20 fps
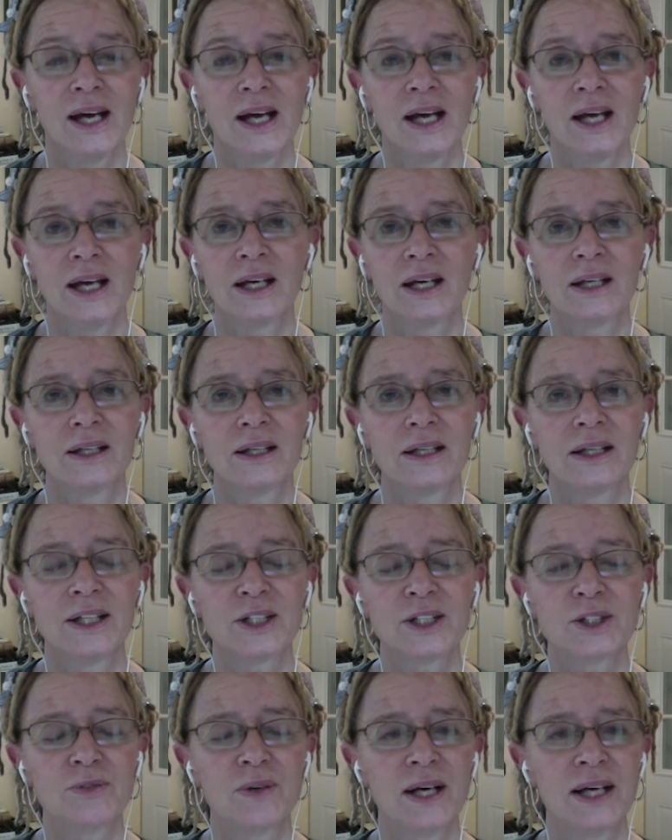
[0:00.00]
and
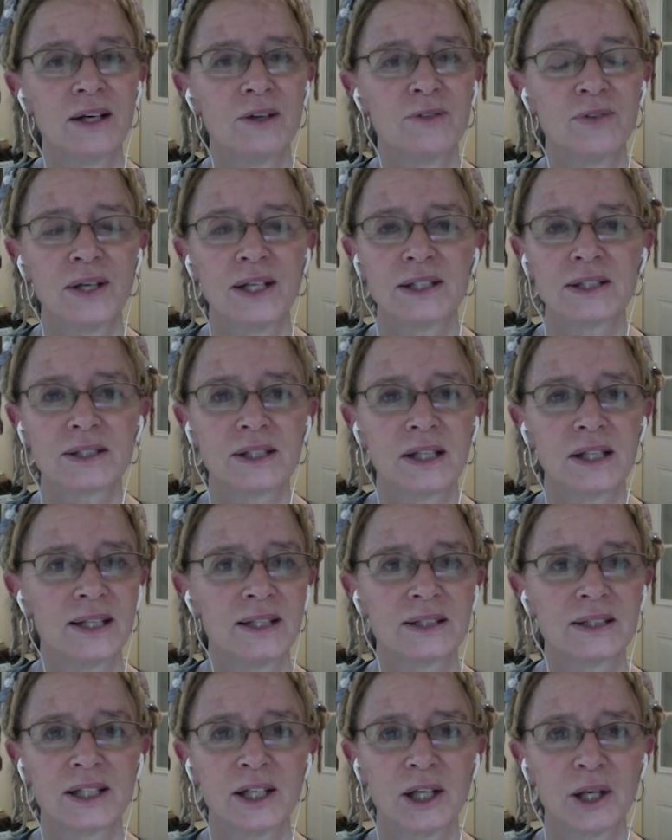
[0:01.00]
his fi- face
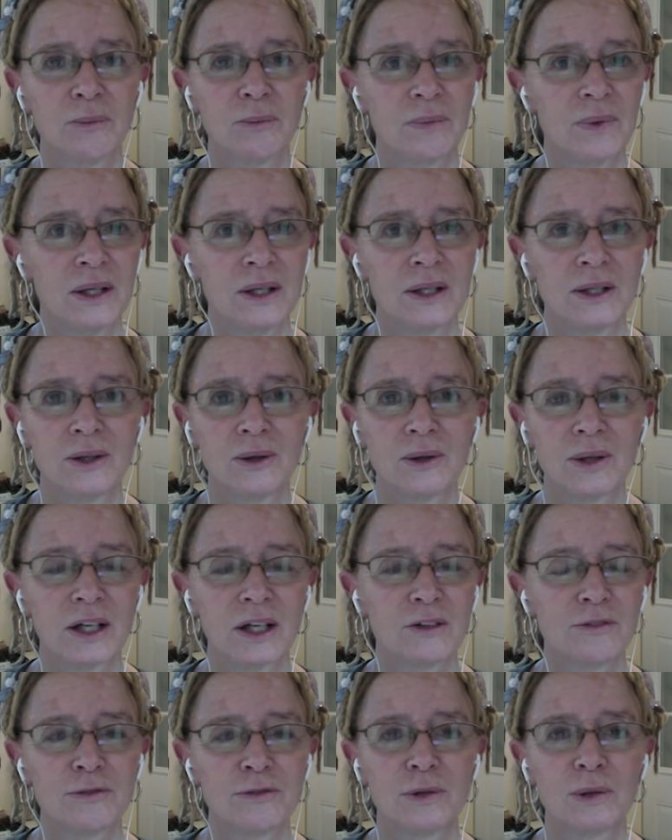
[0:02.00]
lights up you know
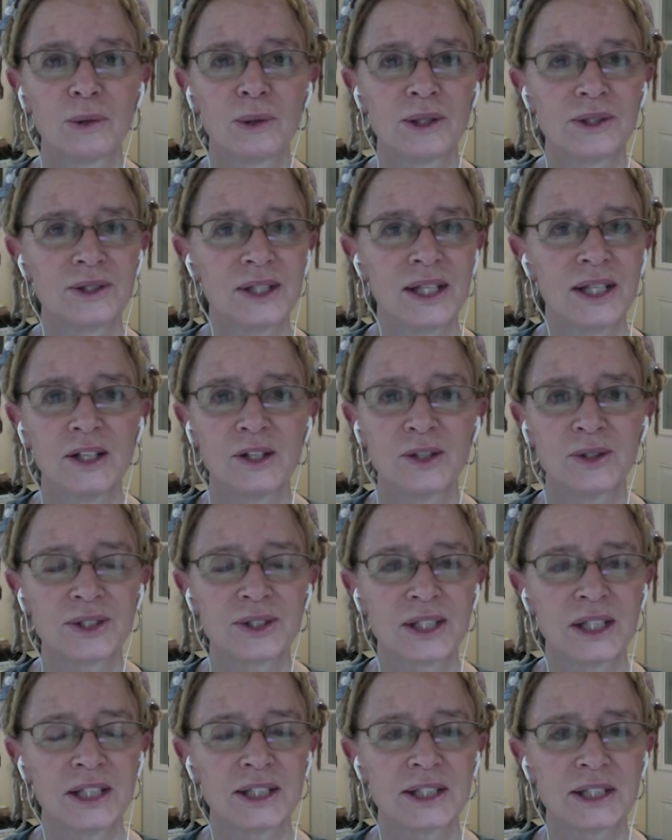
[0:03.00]
like mm. florence
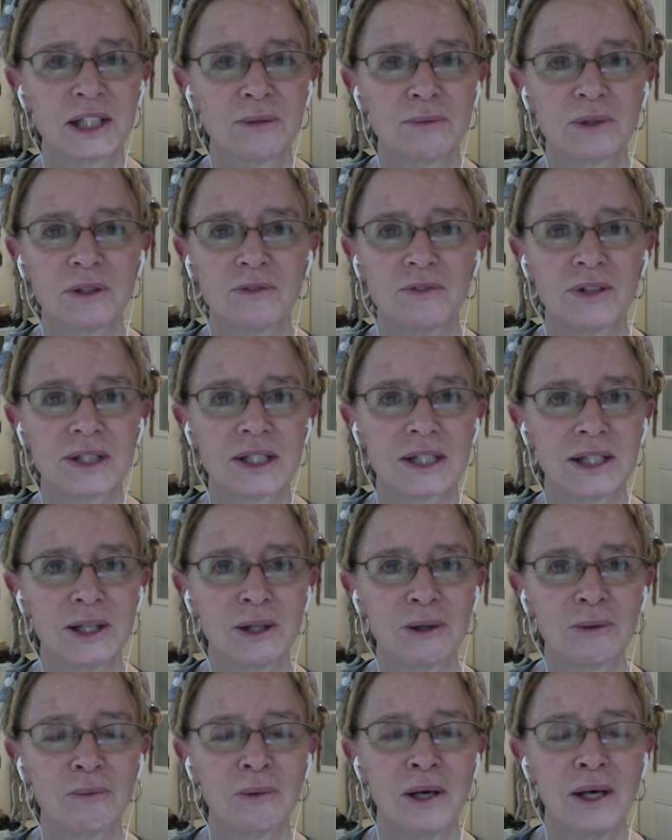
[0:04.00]
henderson has come to visit
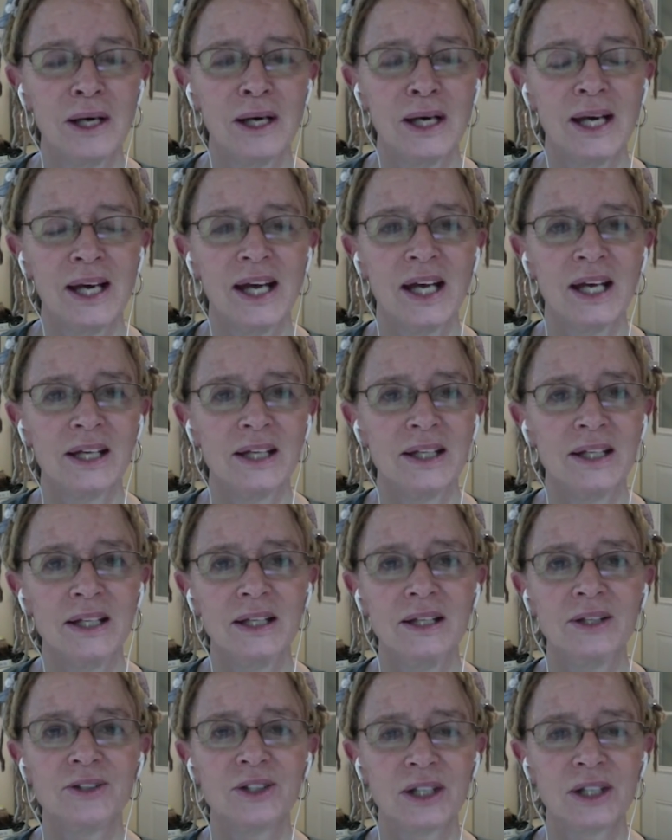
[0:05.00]
him and
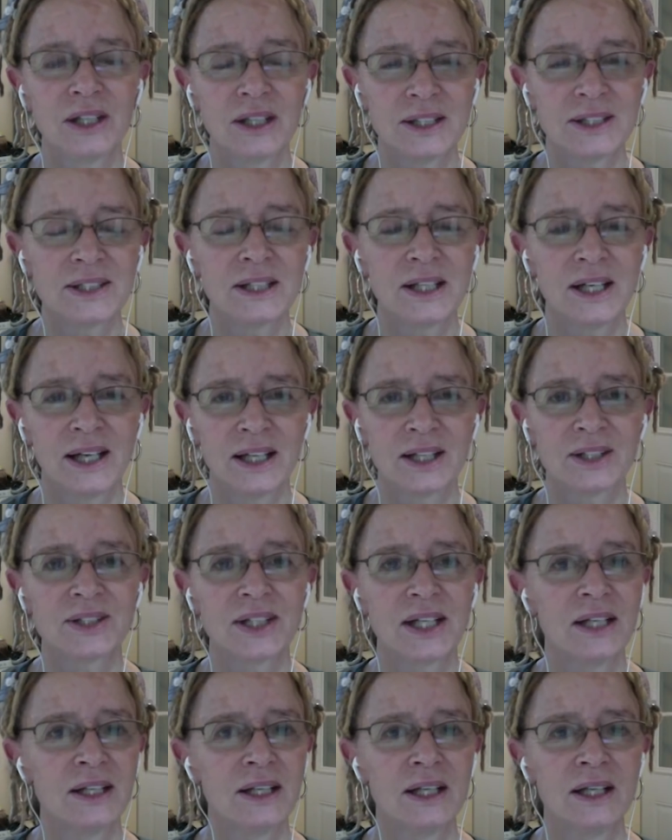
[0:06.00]
he just
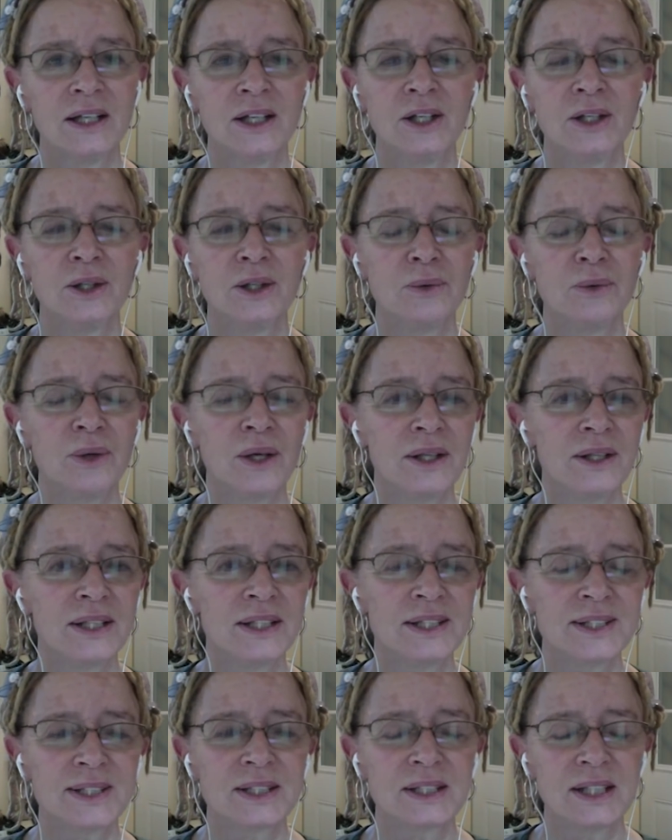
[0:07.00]
has and, and you know what
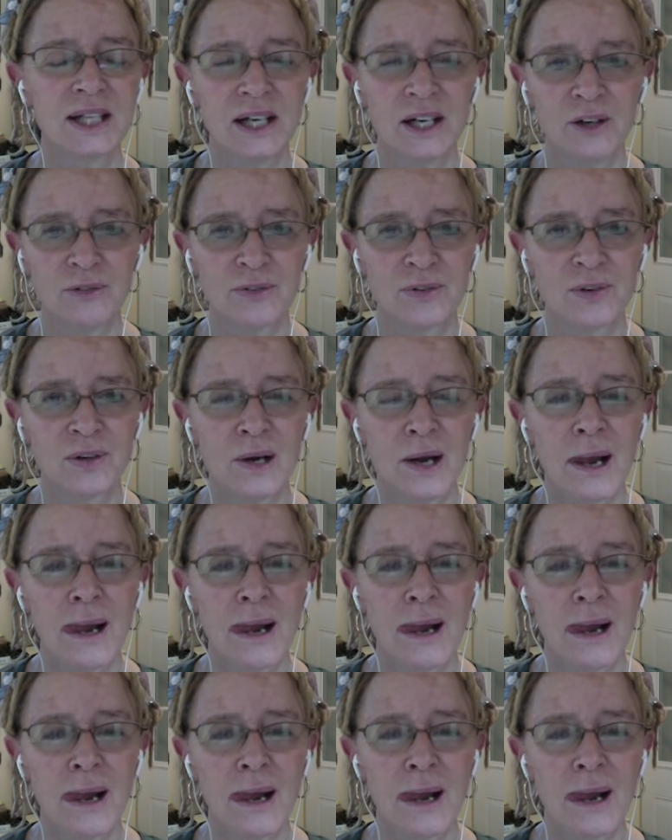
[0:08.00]
this stuff